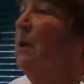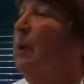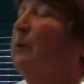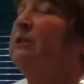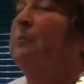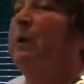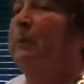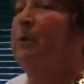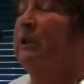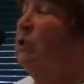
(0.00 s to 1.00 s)
but it was the
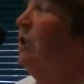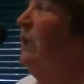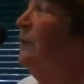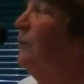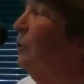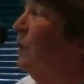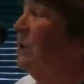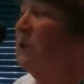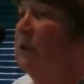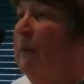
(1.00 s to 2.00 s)
people that she
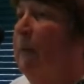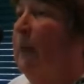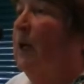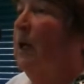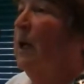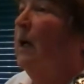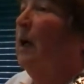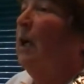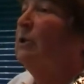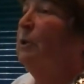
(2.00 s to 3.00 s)
influenced.
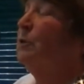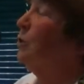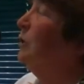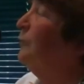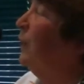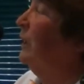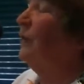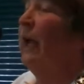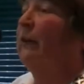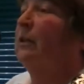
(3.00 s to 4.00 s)
She was a good friend
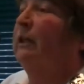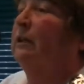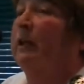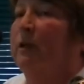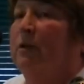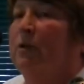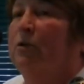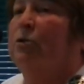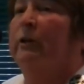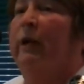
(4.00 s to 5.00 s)
of Kathleen Lynn,
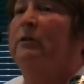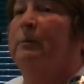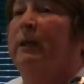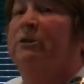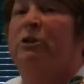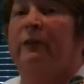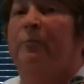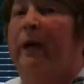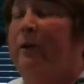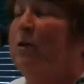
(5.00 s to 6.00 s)
who turned out to be a chief
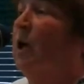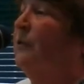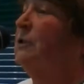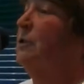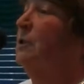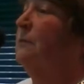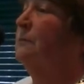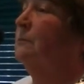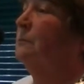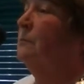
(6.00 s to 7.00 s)
medical officer,
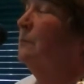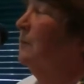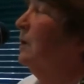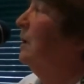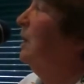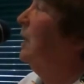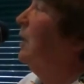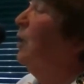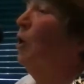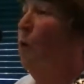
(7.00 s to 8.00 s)

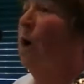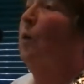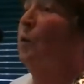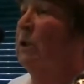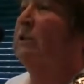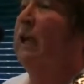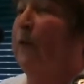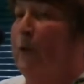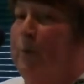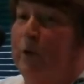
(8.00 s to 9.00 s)
who was the
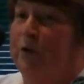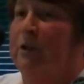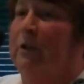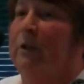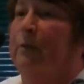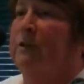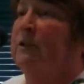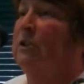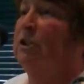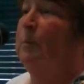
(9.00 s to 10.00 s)
other person that was
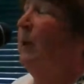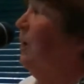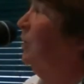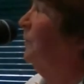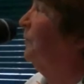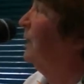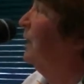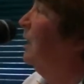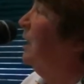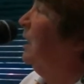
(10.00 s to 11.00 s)
in the GPO.
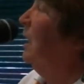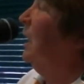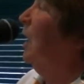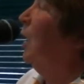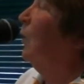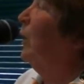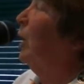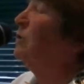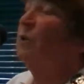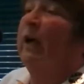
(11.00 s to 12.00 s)
We
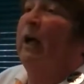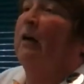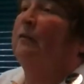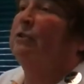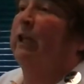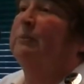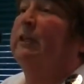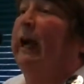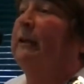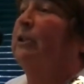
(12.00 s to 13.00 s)
also have James
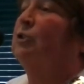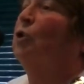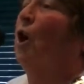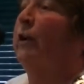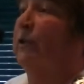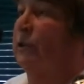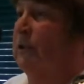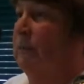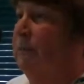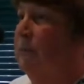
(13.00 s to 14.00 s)
Connolly's daughters,